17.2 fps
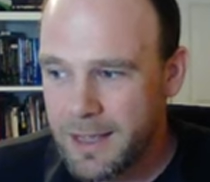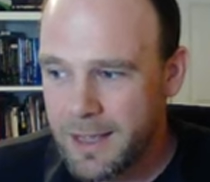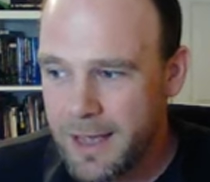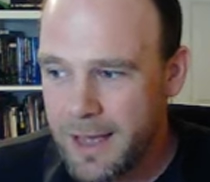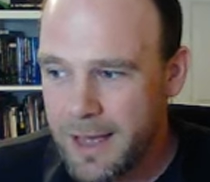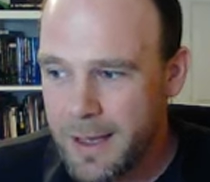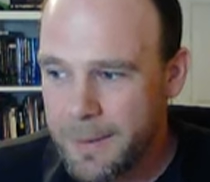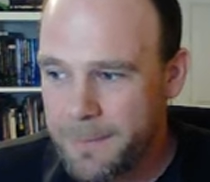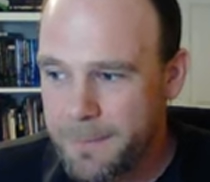
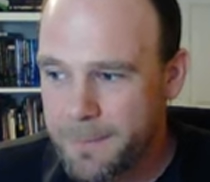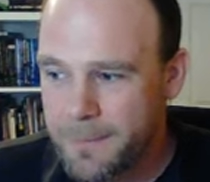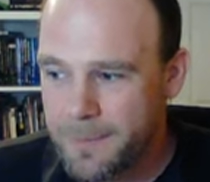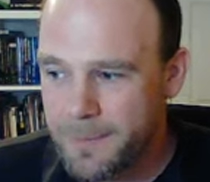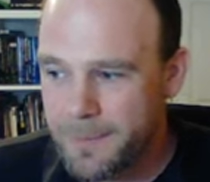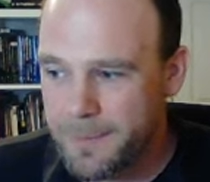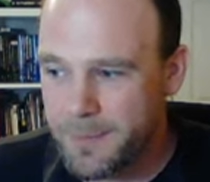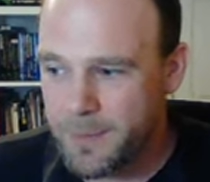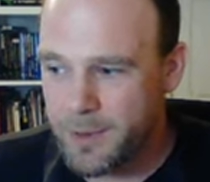Um,
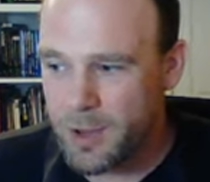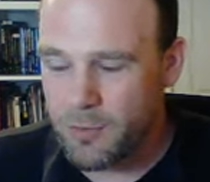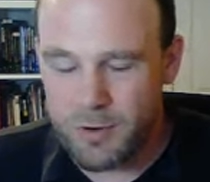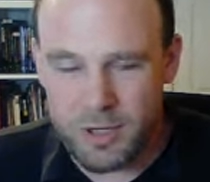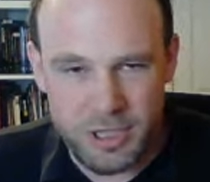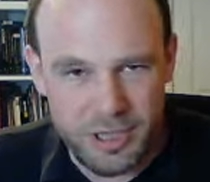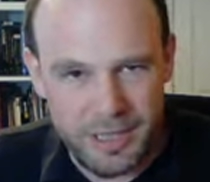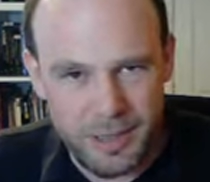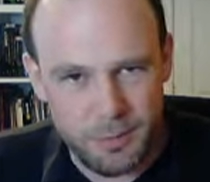
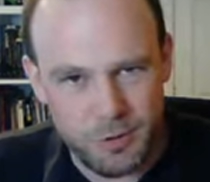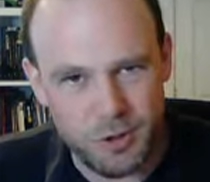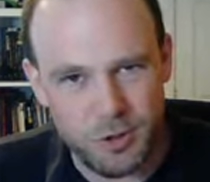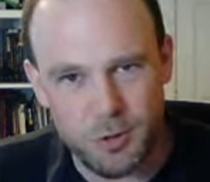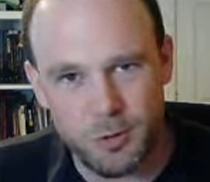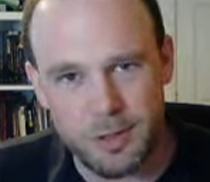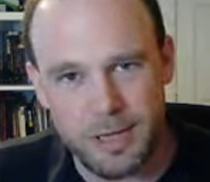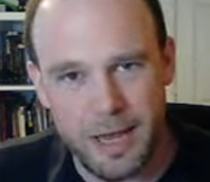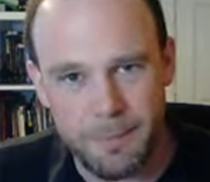originally, it was just
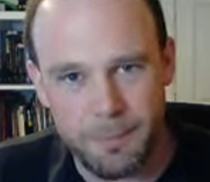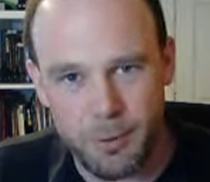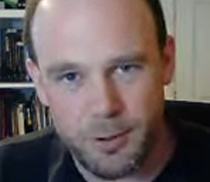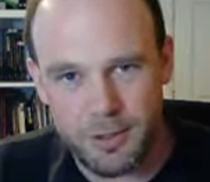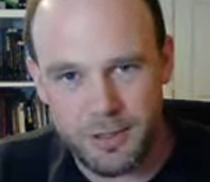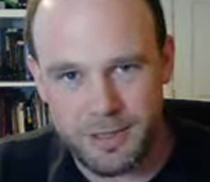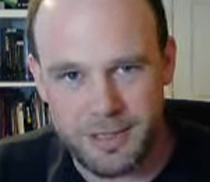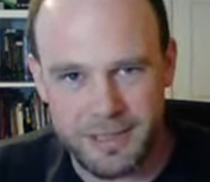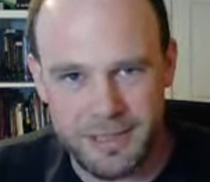called Hit
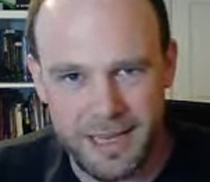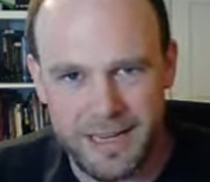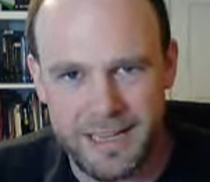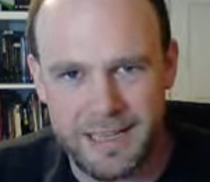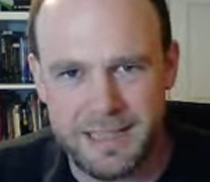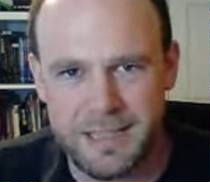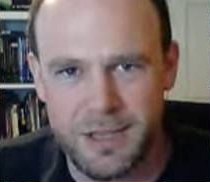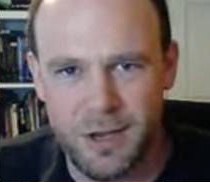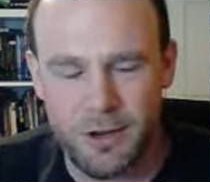Points in
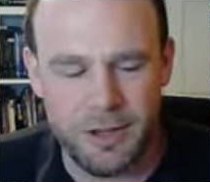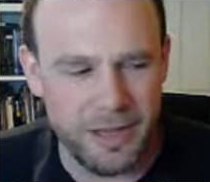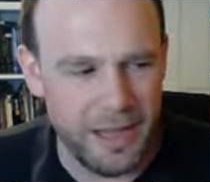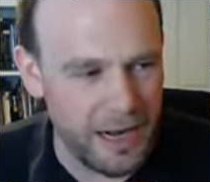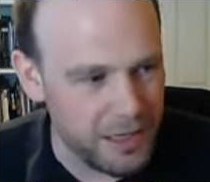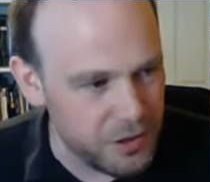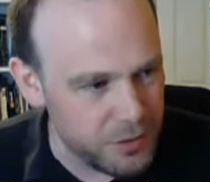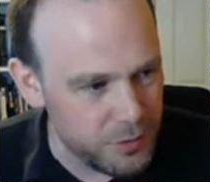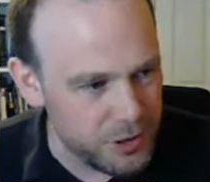Into the Odd, and then
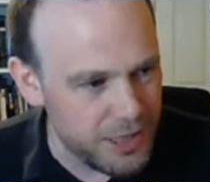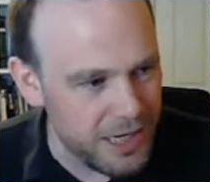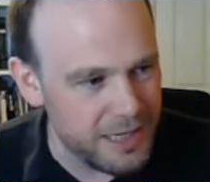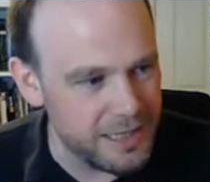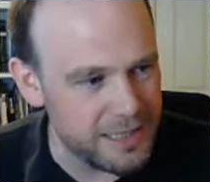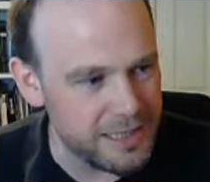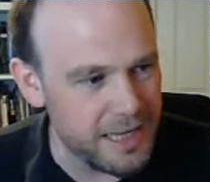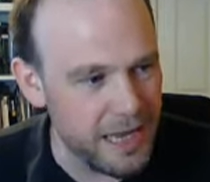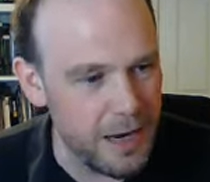I soon changed
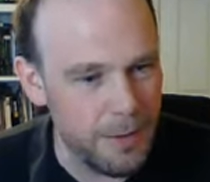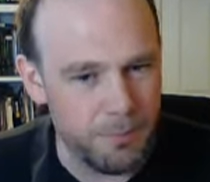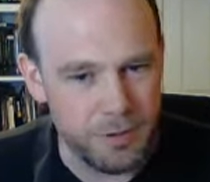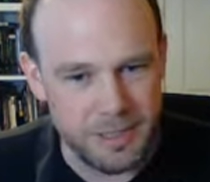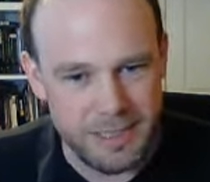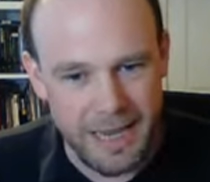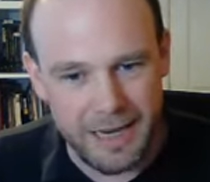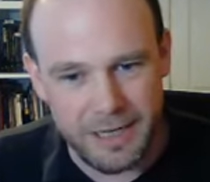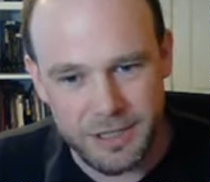it to Hit
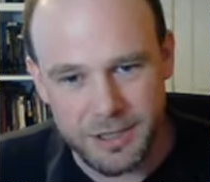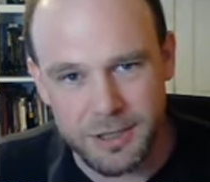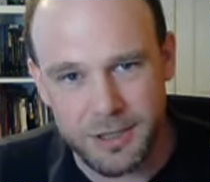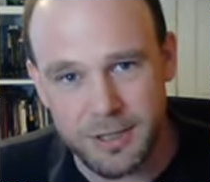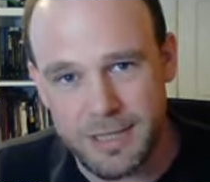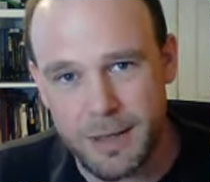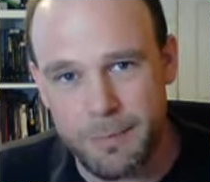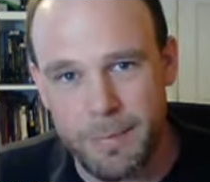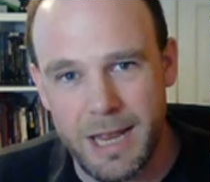Protection because
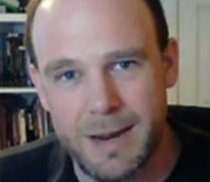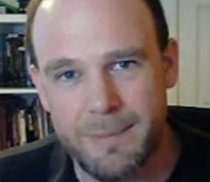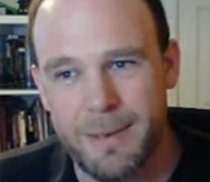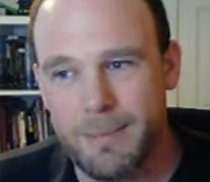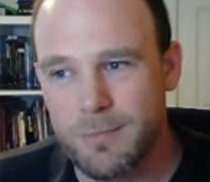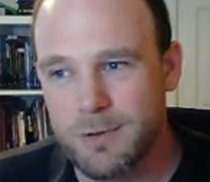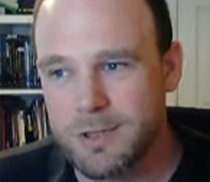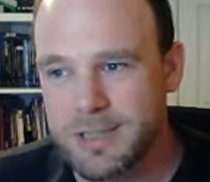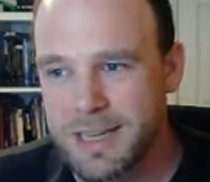that made a bit
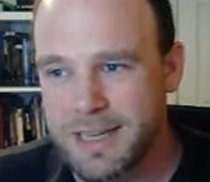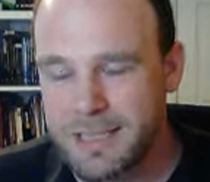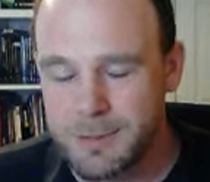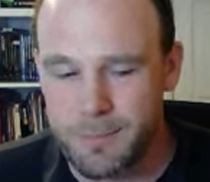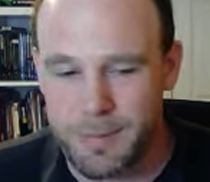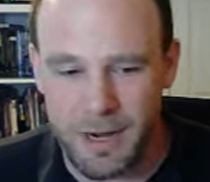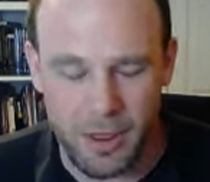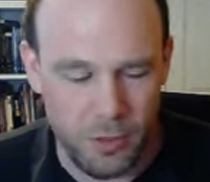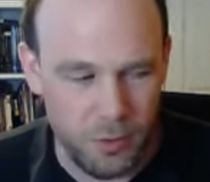more sense.
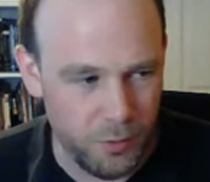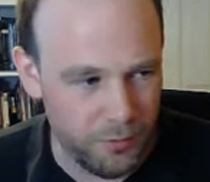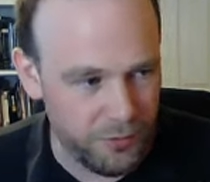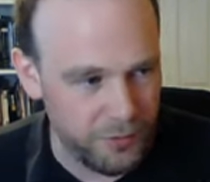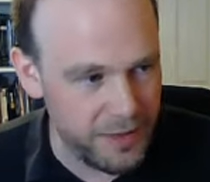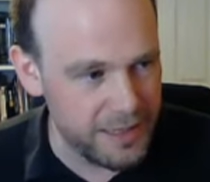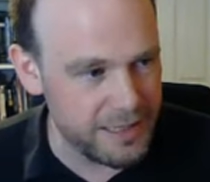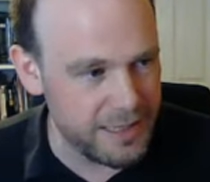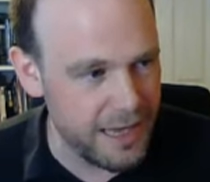But I thought for
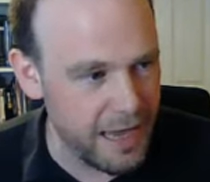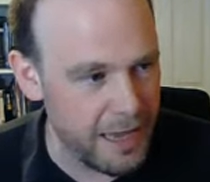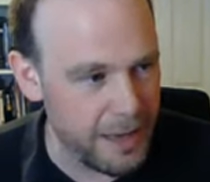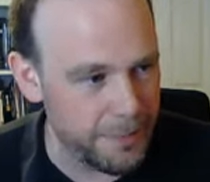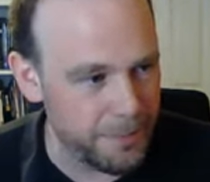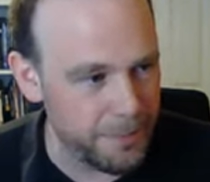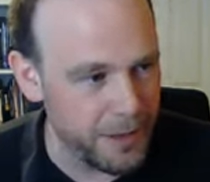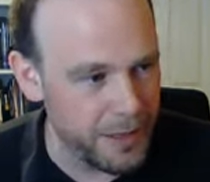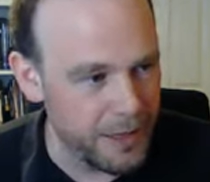this
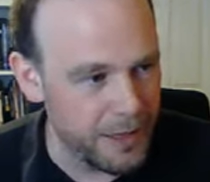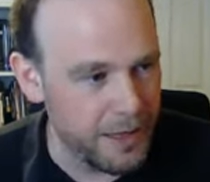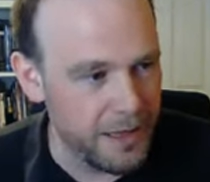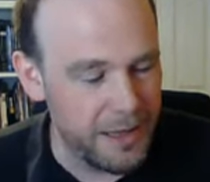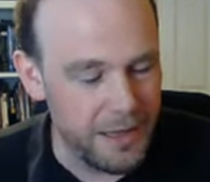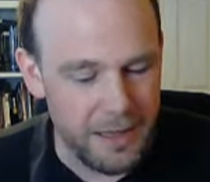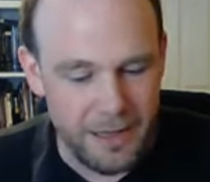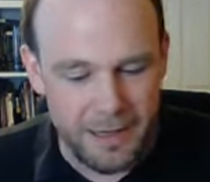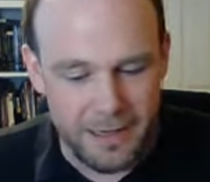game,
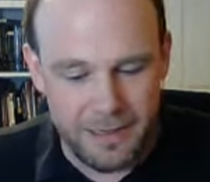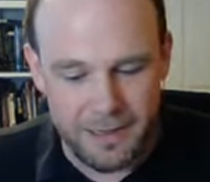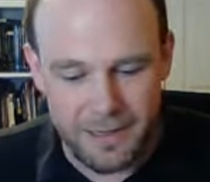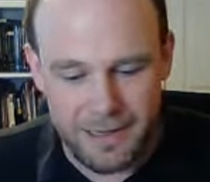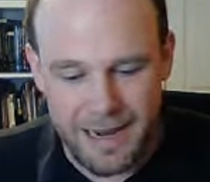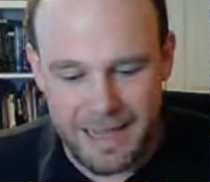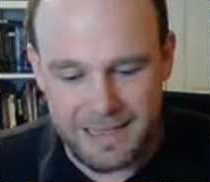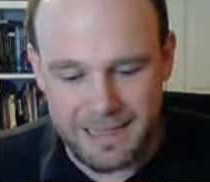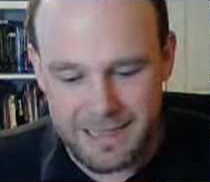
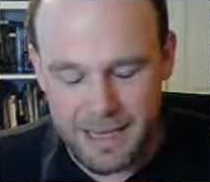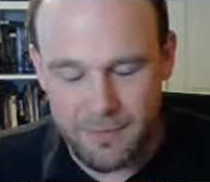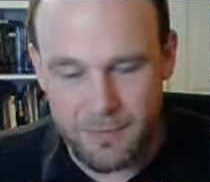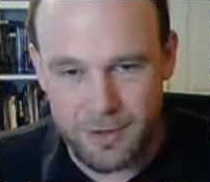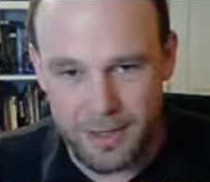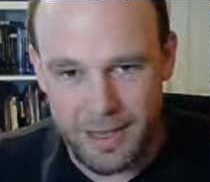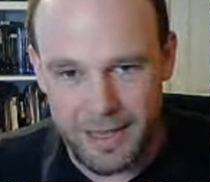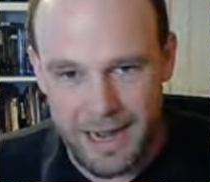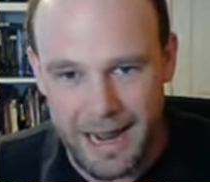let's give
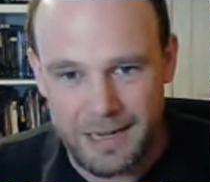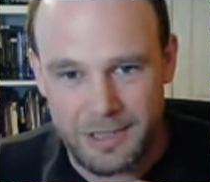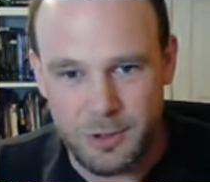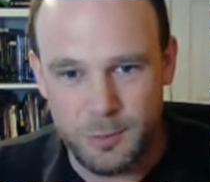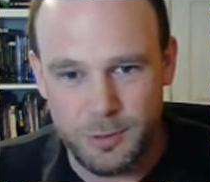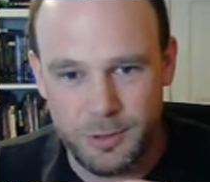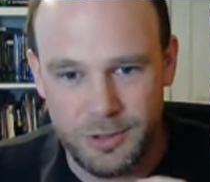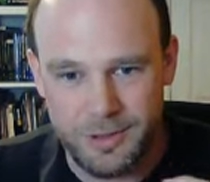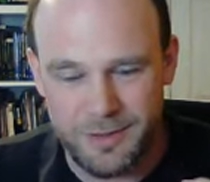it an
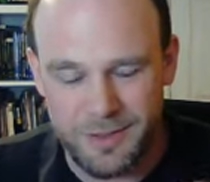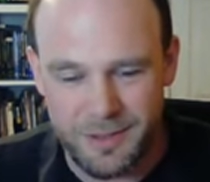actual